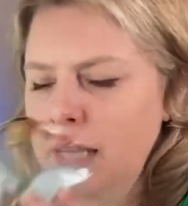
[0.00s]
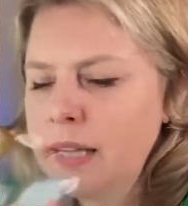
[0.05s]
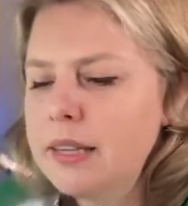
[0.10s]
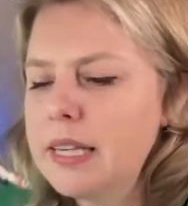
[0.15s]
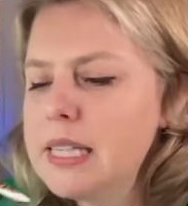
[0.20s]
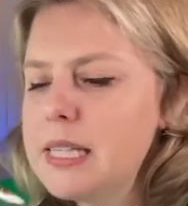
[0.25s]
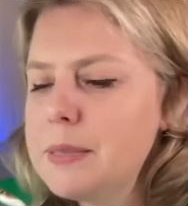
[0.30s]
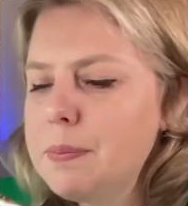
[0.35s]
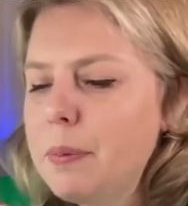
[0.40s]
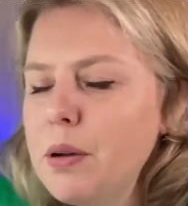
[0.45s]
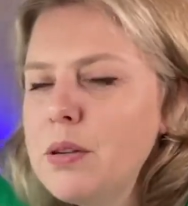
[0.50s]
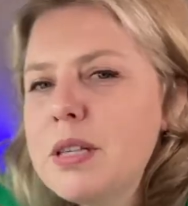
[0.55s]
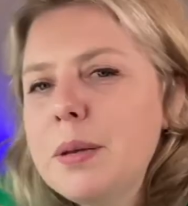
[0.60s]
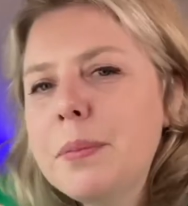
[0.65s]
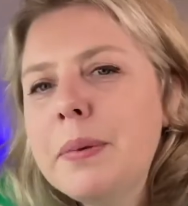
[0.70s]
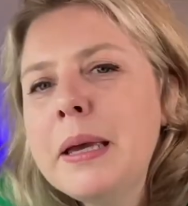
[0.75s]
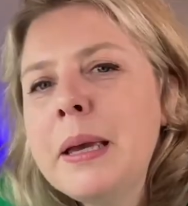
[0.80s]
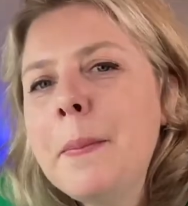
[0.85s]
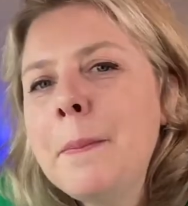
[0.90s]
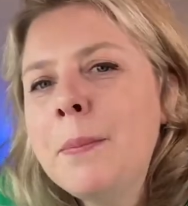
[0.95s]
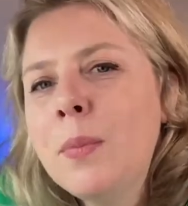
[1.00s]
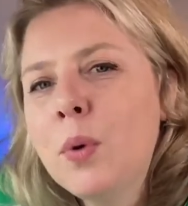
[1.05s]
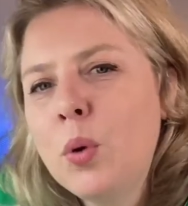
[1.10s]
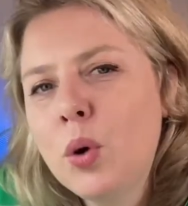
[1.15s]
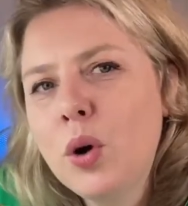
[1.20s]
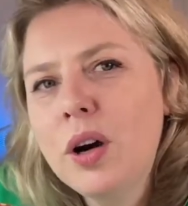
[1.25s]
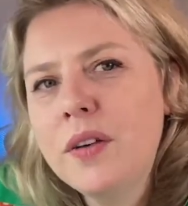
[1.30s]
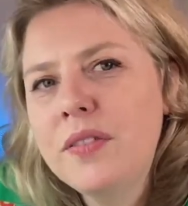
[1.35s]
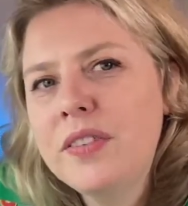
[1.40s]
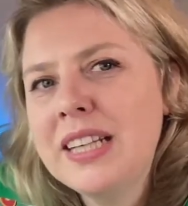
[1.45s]
There's supposed to be
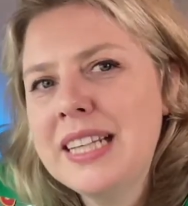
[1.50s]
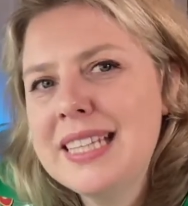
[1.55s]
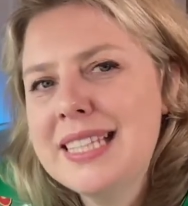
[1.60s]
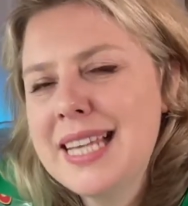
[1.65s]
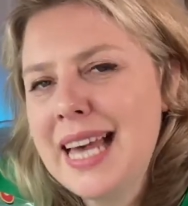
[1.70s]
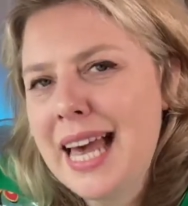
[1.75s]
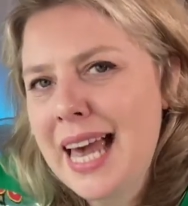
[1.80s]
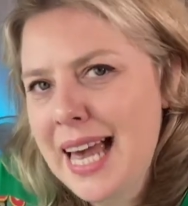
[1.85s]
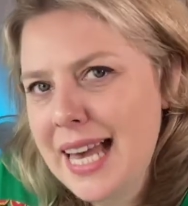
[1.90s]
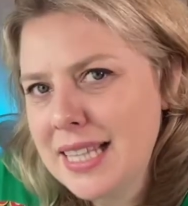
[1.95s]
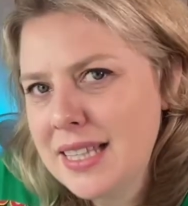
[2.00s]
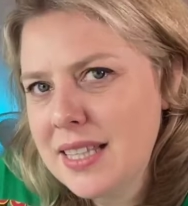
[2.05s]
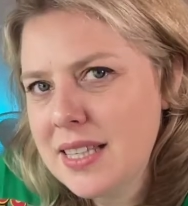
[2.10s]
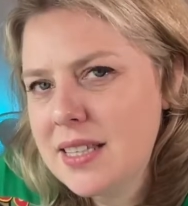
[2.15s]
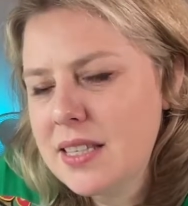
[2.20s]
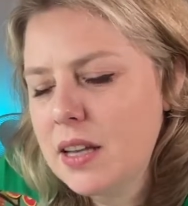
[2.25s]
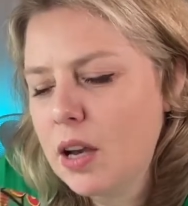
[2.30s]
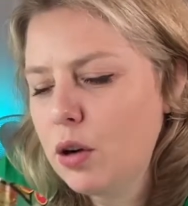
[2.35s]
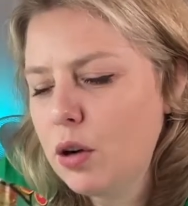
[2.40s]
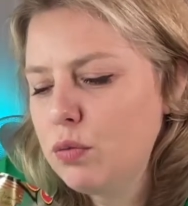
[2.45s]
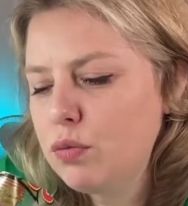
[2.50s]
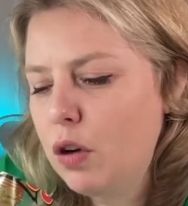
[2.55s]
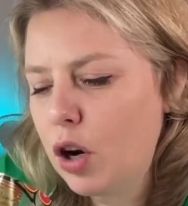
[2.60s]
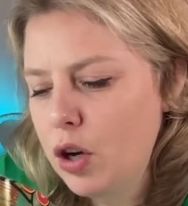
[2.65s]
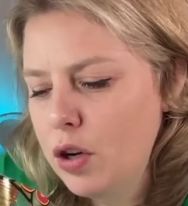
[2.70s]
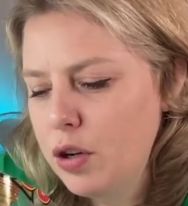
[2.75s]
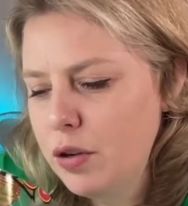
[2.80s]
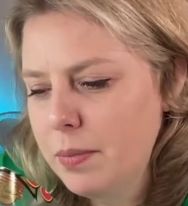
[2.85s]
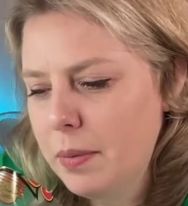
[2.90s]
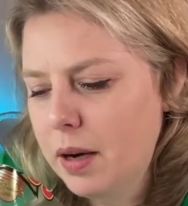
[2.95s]
more of an intense
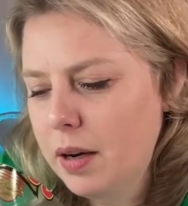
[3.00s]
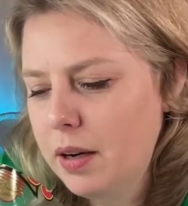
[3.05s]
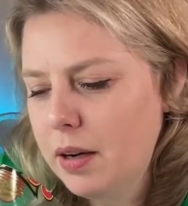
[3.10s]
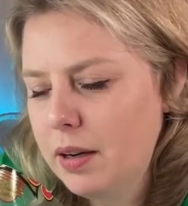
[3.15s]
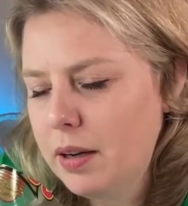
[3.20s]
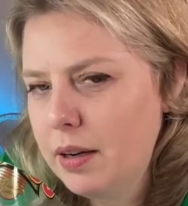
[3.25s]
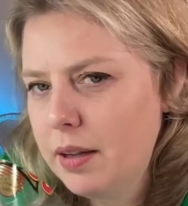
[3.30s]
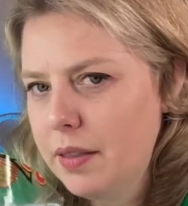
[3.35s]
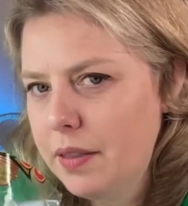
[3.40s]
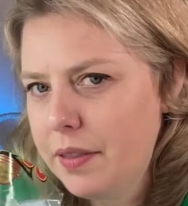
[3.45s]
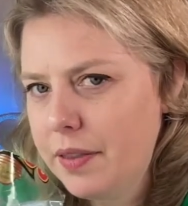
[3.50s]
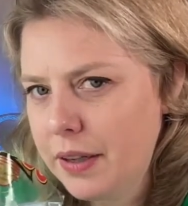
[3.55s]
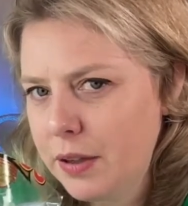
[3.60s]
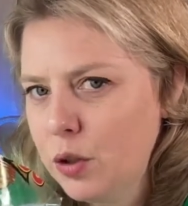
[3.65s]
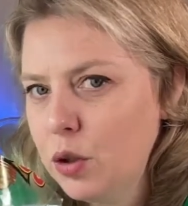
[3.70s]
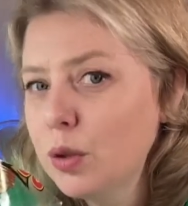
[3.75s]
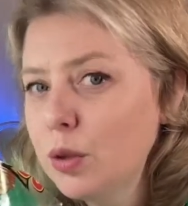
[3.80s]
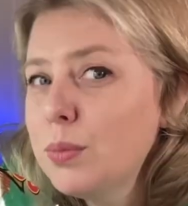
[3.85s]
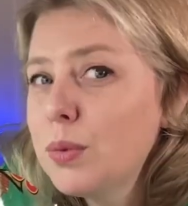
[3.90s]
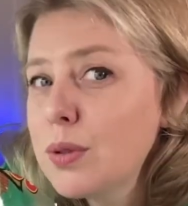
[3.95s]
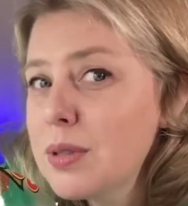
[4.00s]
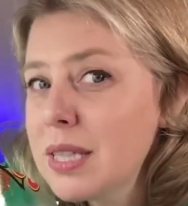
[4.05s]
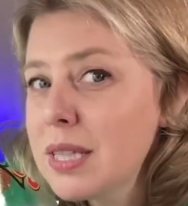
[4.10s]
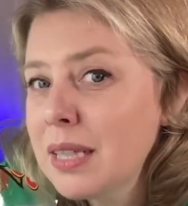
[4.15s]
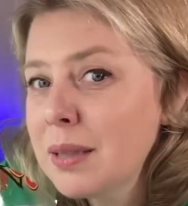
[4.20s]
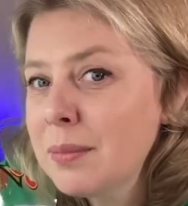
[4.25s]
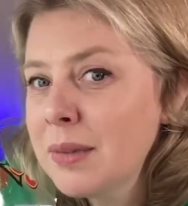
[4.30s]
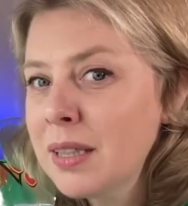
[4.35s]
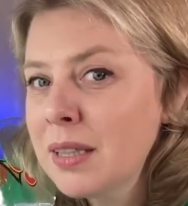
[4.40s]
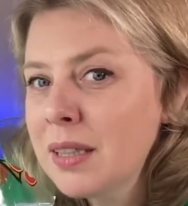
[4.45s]
aroma than normal
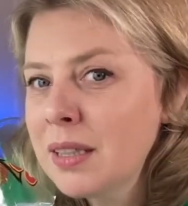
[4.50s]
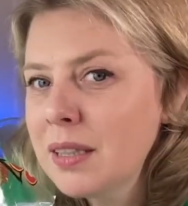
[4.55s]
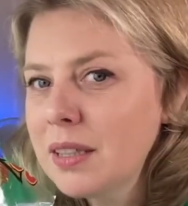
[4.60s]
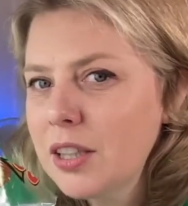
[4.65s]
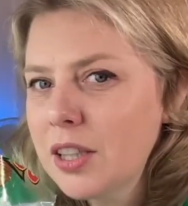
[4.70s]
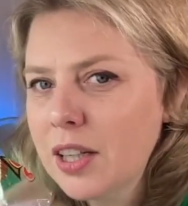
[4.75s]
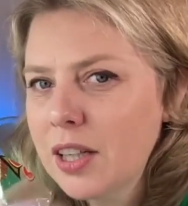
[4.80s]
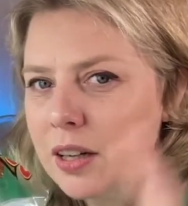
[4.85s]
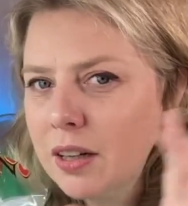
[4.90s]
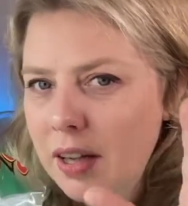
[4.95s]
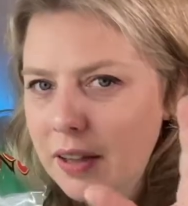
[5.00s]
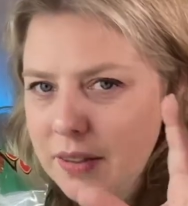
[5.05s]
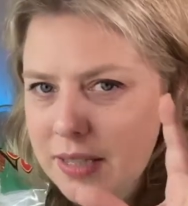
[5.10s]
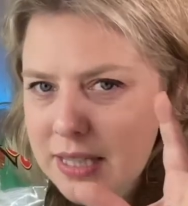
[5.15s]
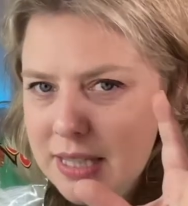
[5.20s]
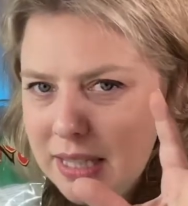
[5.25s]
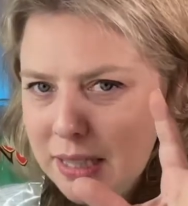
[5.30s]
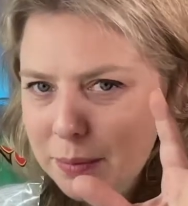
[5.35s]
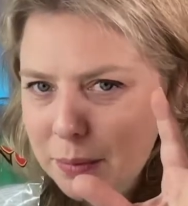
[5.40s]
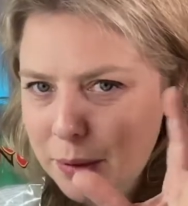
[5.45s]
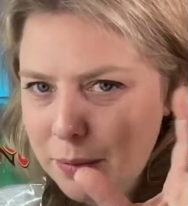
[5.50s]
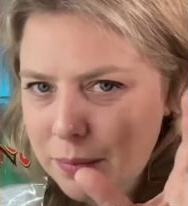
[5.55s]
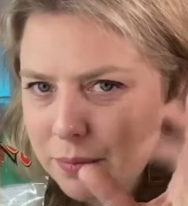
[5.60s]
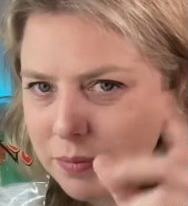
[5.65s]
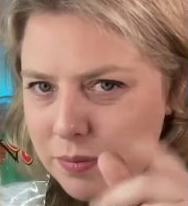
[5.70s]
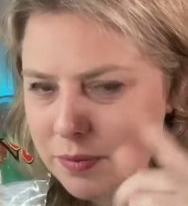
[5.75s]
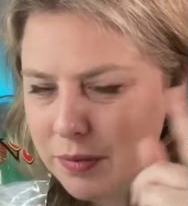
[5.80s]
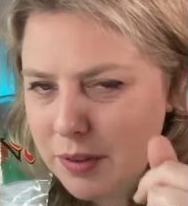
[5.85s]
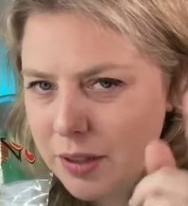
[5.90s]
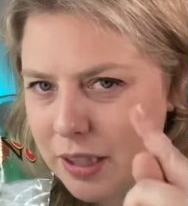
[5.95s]
cinnamon. You know, like the
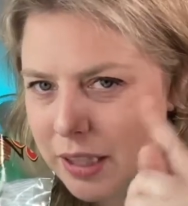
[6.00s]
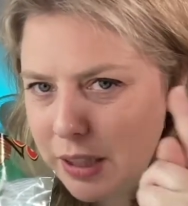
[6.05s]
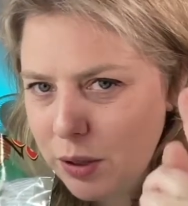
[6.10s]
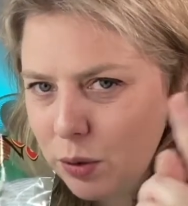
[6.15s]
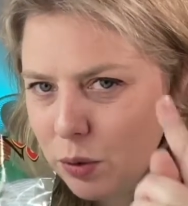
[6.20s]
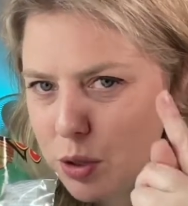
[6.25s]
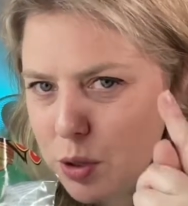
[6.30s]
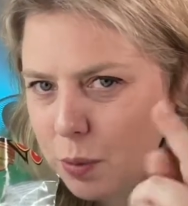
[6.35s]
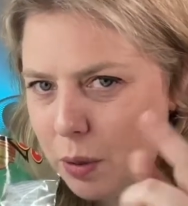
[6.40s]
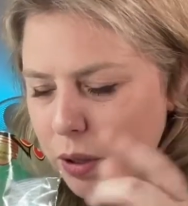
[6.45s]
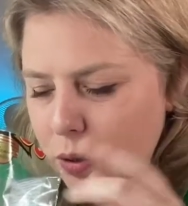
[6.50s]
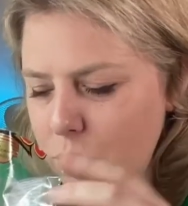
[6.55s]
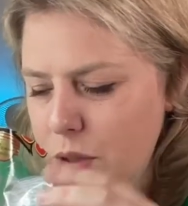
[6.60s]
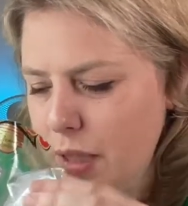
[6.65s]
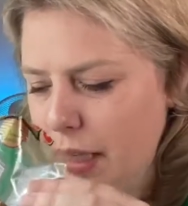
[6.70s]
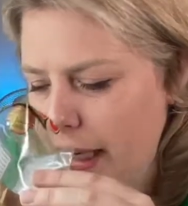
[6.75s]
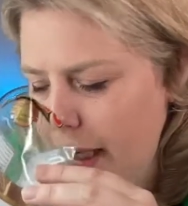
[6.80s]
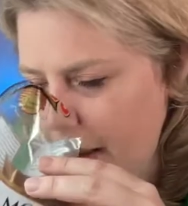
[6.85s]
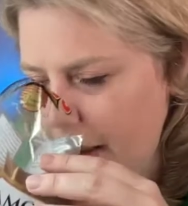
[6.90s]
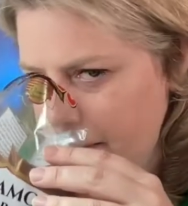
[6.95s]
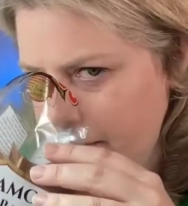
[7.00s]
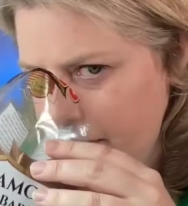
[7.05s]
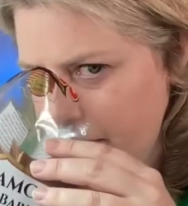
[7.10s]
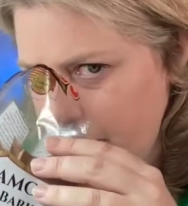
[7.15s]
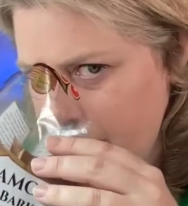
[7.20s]
cinnamon, the little swirls you get.